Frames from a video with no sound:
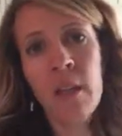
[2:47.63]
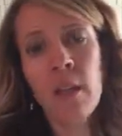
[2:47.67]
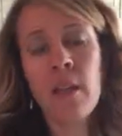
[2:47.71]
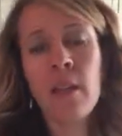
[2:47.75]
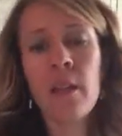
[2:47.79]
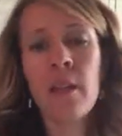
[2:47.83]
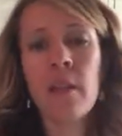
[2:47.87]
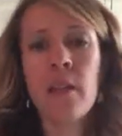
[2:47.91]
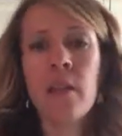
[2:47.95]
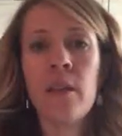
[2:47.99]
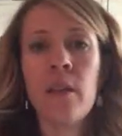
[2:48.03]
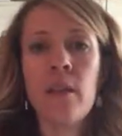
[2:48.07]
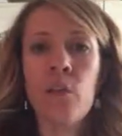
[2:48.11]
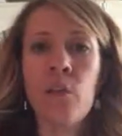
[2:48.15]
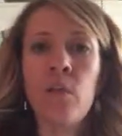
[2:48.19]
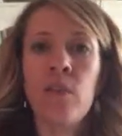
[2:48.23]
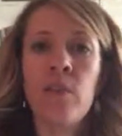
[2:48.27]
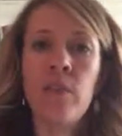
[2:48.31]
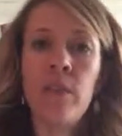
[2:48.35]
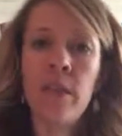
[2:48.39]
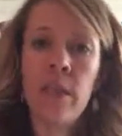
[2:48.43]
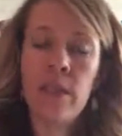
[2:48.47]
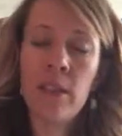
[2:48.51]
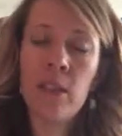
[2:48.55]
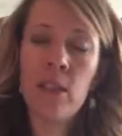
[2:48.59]
The
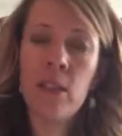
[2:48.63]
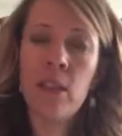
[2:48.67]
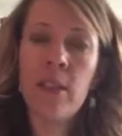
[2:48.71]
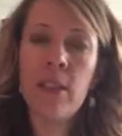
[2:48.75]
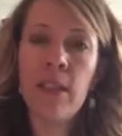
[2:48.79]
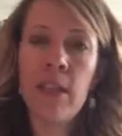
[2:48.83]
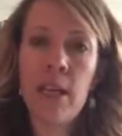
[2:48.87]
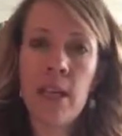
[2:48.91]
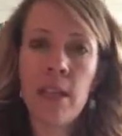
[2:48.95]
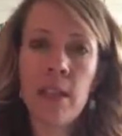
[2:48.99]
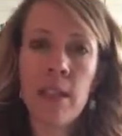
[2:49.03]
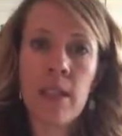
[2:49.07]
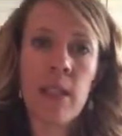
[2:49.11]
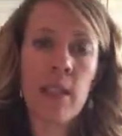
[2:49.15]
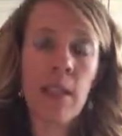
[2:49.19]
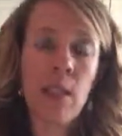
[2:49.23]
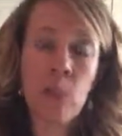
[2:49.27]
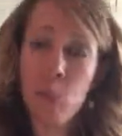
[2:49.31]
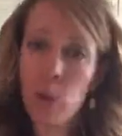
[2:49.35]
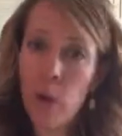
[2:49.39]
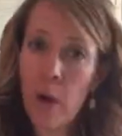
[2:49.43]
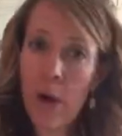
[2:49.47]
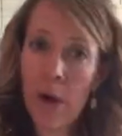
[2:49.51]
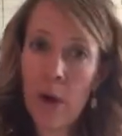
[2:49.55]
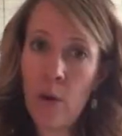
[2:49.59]
professor's desk is
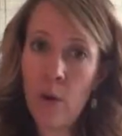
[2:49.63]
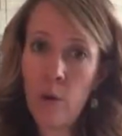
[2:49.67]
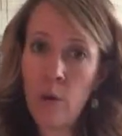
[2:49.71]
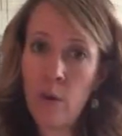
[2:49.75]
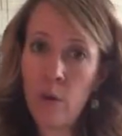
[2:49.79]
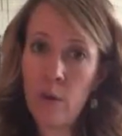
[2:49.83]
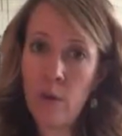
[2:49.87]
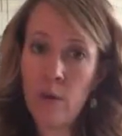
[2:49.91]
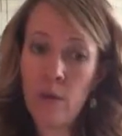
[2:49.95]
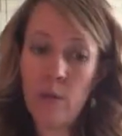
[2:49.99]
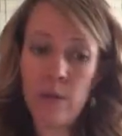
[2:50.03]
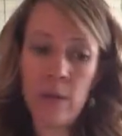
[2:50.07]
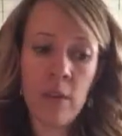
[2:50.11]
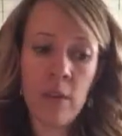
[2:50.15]
brown.